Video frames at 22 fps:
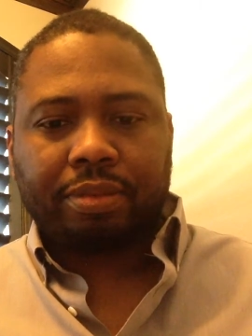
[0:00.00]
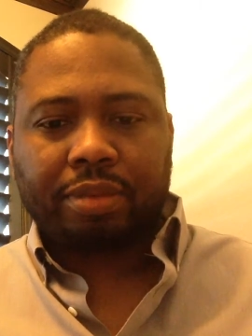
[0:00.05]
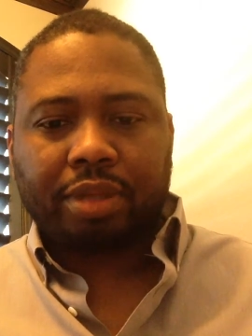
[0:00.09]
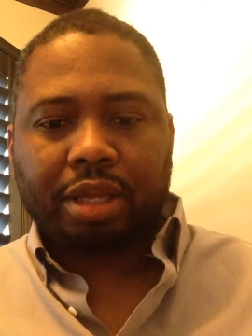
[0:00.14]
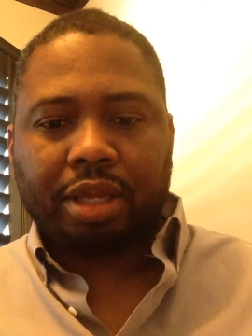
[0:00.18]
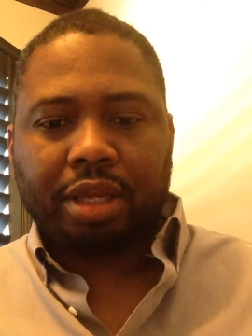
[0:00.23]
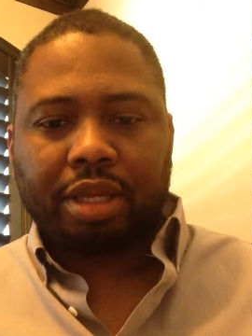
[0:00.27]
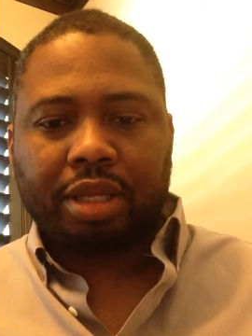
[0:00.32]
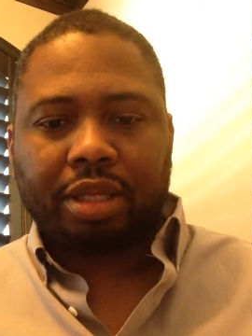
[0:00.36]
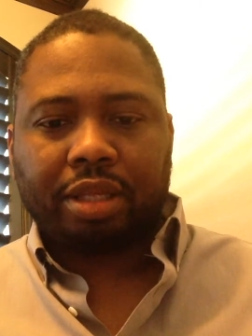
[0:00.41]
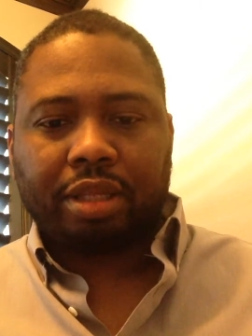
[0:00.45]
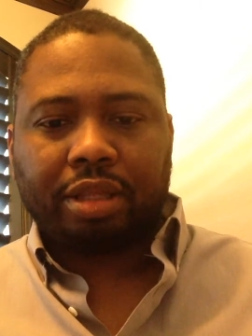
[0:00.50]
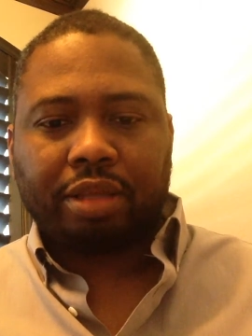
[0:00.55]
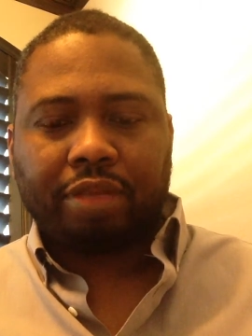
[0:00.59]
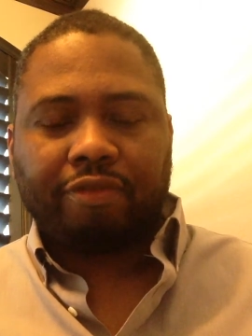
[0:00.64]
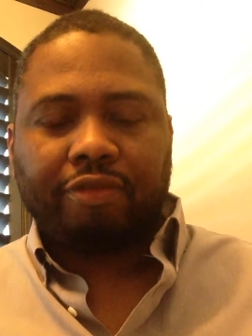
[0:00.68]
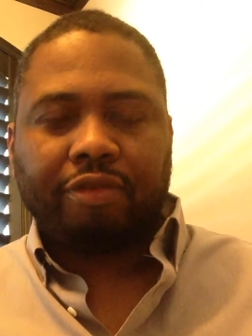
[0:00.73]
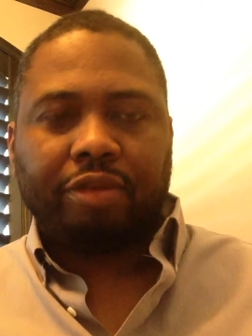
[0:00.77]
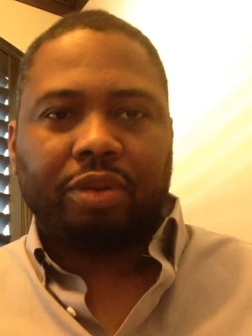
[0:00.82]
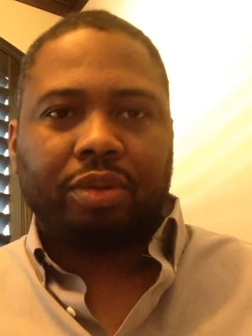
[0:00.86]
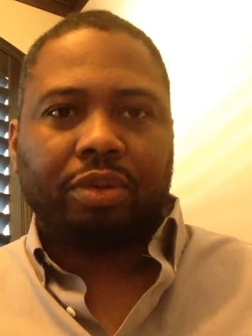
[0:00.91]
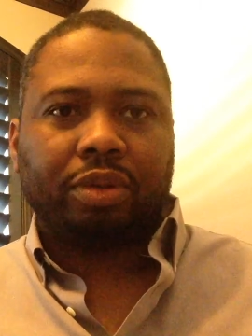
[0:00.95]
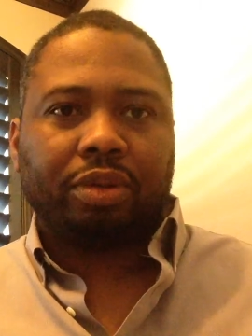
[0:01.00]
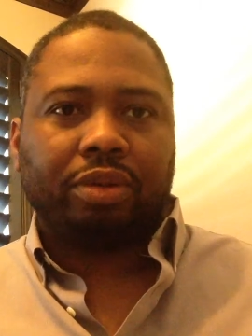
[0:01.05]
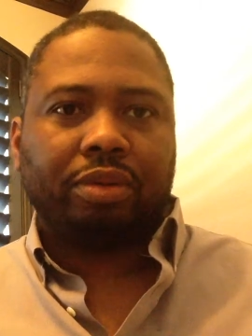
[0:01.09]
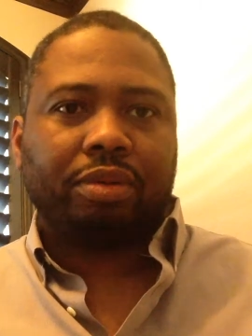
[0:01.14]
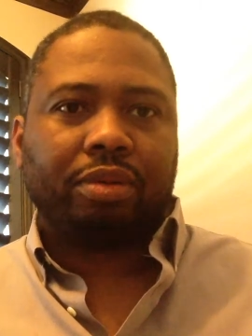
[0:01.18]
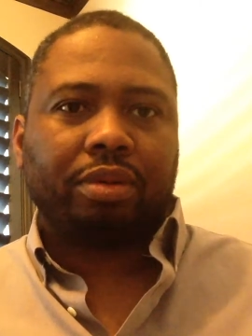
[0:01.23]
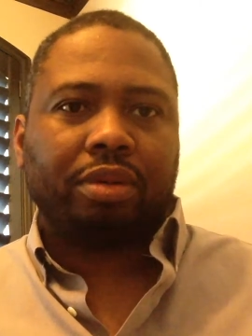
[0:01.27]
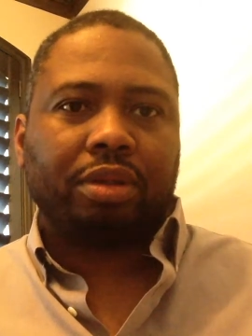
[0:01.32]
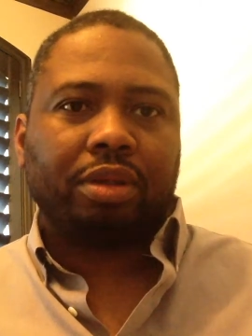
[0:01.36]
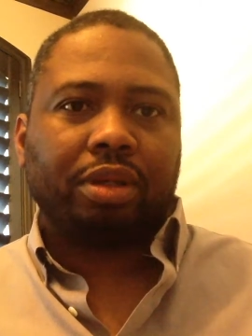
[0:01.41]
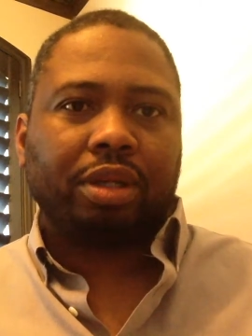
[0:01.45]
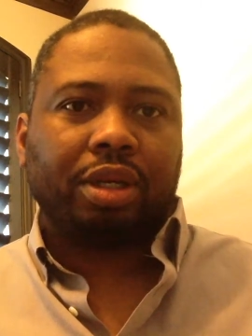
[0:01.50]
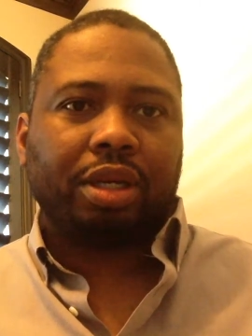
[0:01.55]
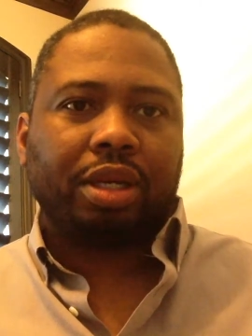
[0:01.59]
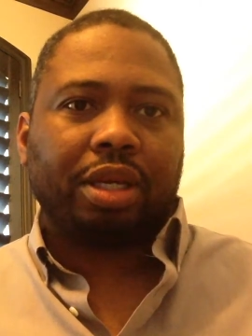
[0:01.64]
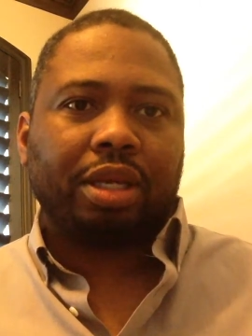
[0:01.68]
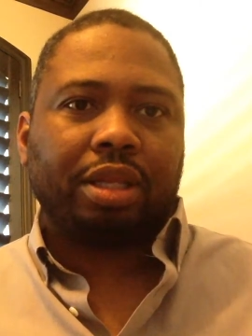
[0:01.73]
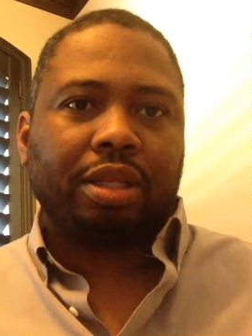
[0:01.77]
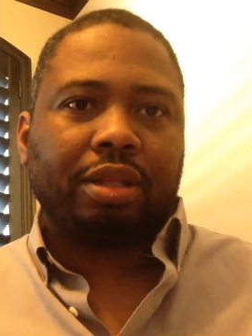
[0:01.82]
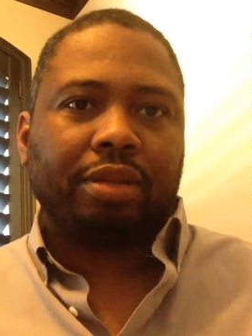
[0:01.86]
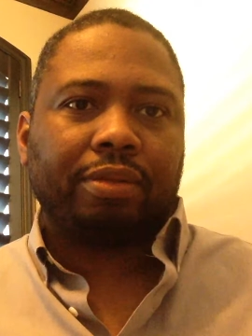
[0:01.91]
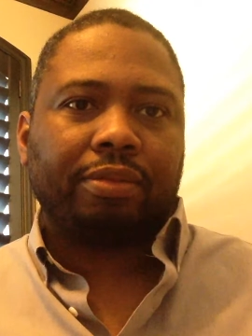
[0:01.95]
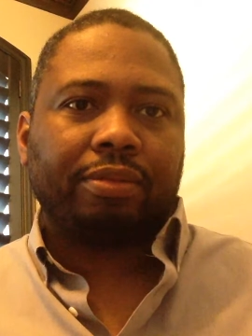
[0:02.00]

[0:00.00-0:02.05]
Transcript: And if you look at